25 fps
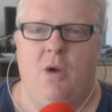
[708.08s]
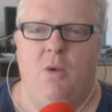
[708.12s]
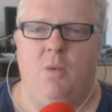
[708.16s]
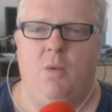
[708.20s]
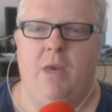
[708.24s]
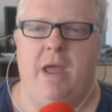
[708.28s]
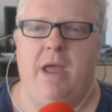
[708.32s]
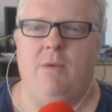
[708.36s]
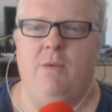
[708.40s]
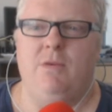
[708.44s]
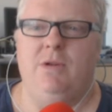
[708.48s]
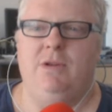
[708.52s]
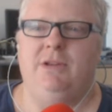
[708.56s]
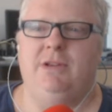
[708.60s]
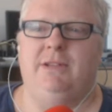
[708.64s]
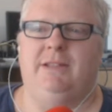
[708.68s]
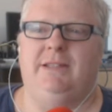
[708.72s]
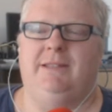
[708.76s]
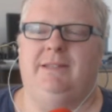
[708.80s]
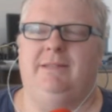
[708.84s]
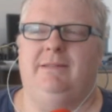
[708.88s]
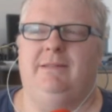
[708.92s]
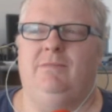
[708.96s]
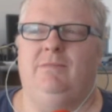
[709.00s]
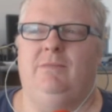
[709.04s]
where would you
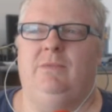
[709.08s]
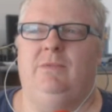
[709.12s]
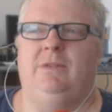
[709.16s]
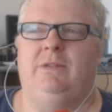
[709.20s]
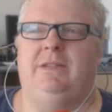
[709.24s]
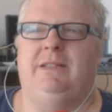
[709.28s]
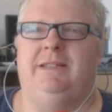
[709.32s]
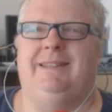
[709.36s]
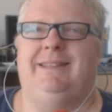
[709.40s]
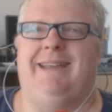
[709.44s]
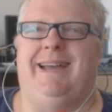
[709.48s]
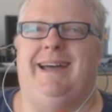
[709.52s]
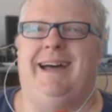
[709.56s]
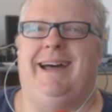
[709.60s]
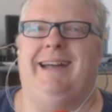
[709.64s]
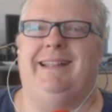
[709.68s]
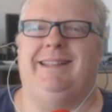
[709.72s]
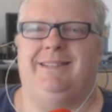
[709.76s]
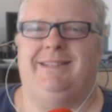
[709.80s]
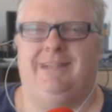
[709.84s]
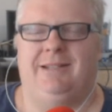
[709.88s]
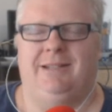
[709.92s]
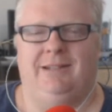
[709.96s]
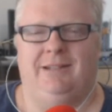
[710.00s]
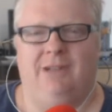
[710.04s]

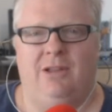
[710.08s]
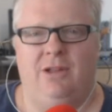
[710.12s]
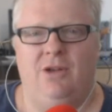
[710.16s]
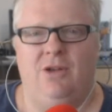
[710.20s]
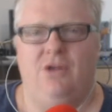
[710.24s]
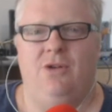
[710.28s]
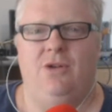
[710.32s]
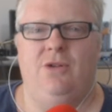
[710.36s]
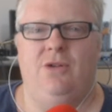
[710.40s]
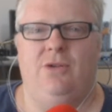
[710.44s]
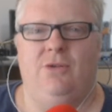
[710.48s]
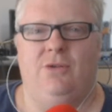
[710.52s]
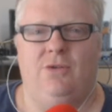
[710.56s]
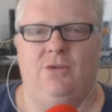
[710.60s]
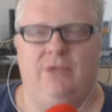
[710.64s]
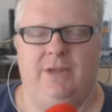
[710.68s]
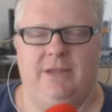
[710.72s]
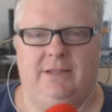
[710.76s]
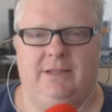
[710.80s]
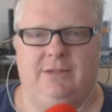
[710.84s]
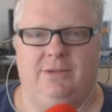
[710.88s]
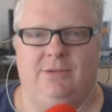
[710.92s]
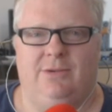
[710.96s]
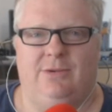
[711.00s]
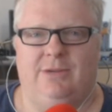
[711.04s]
start to learn all
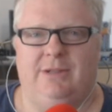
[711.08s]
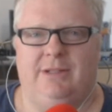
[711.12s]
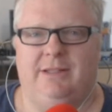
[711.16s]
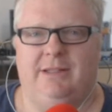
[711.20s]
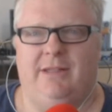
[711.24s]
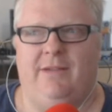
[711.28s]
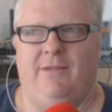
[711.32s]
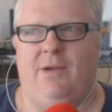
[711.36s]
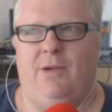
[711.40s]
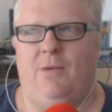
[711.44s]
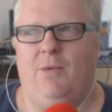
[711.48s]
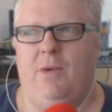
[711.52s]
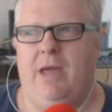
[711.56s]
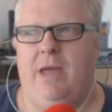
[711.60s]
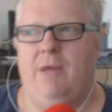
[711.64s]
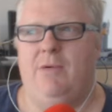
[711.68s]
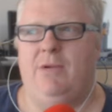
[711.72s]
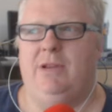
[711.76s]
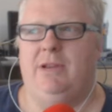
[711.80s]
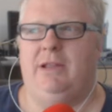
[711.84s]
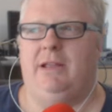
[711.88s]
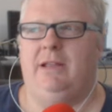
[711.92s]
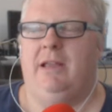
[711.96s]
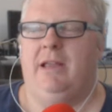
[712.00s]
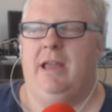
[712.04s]
this sort of stuff? Like, where
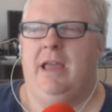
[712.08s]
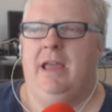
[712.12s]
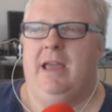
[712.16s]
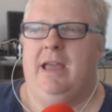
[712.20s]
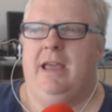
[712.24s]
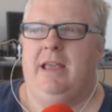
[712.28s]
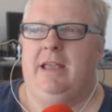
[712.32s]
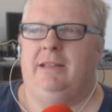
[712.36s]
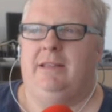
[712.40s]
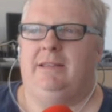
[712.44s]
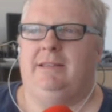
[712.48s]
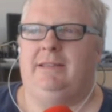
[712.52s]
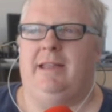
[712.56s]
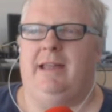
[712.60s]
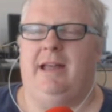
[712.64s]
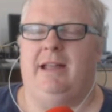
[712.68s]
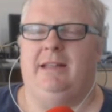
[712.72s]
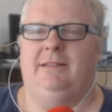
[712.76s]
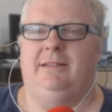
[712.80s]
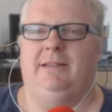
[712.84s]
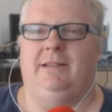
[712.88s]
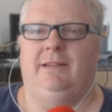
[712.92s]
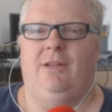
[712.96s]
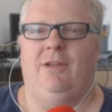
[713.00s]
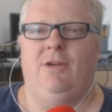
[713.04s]
would you
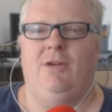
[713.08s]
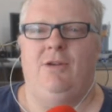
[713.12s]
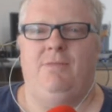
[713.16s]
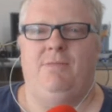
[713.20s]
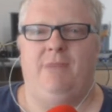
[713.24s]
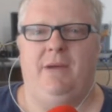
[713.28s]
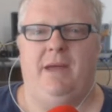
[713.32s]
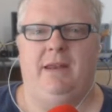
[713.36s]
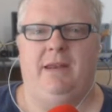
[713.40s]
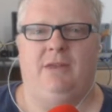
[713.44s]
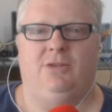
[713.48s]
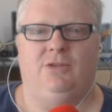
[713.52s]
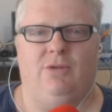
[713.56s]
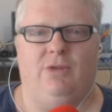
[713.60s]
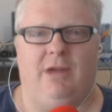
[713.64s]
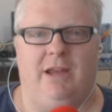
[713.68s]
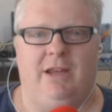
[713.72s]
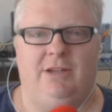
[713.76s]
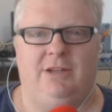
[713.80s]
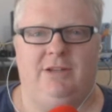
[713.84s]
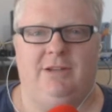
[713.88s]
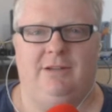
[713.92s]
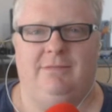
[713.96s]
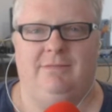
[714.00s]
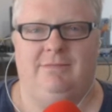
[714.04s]
start to learn
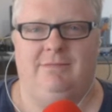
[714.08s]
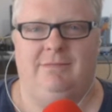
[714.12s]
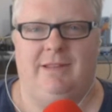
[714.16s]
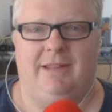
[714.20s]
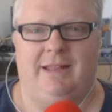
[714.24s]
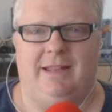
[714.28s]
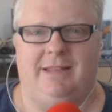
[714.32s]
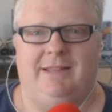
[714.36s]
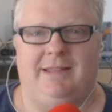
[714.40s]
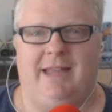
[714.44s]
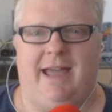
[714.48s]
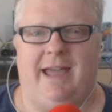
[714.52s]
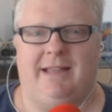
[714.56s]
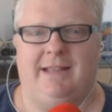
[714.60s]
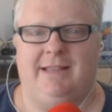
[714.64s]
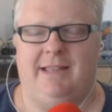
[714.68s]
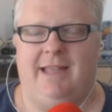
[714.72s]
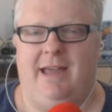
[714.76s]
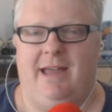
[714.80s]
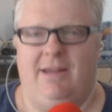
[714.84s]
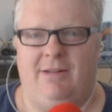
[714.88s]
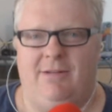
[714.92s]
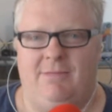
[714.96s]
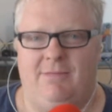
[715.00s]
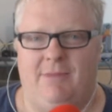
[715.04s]
penetration attacks,
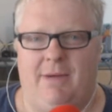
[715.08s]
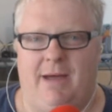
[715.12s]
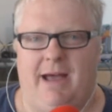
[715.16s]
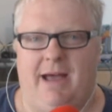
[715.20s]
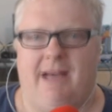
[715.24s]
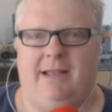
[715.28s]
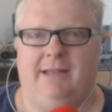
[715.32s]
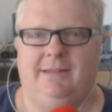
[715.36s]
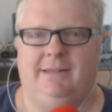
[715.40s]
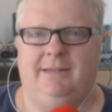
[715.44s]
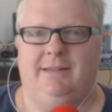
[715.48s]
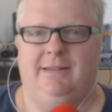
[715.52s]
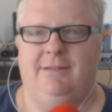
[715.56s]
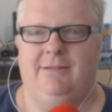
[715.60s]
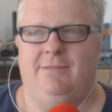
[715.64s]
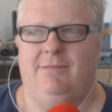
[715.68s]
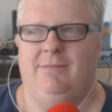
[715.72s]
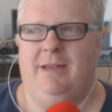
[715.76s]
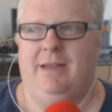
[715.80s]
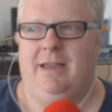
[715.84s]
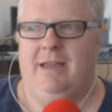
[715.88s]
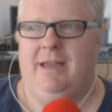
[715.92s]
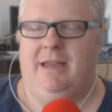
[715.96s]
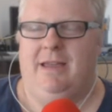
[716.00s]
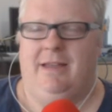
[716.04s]
how to master
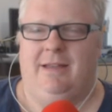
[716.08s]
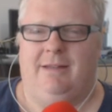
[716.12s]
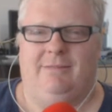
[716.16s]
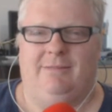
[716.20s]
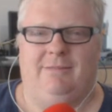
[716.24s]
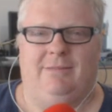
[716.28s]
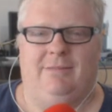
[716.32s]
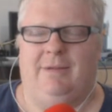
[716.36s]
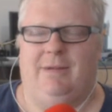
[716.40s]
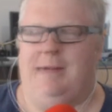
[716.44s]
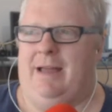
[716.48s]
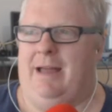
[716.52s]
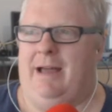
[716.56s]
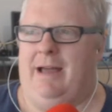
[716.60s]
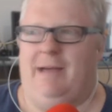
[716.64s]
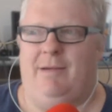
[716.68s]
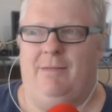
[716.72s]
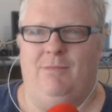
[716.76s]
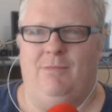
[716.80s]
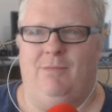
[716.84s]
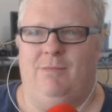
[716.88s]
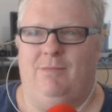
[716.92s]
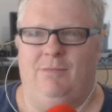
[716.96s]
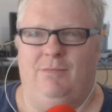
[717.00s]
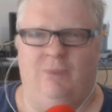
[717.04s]
them?
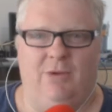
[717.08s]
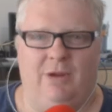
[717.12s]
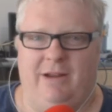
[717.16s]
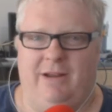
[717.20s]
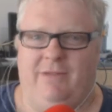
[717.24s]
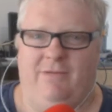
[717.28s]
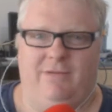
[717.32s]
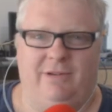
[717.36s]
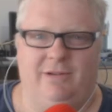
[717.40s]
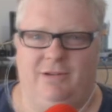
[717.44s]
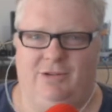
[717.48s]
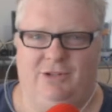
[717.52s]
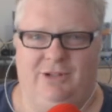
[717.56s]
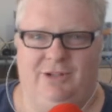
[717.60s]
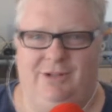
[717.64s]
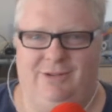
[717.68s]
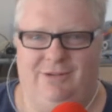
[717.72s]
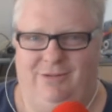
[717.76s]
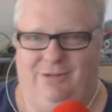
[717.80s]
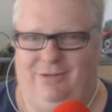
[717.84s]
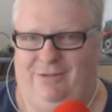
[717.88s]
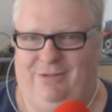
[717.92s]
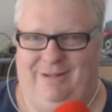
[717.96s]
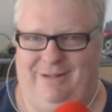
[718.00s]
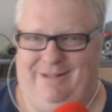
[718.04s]
Whatever else you
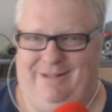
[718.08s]
do.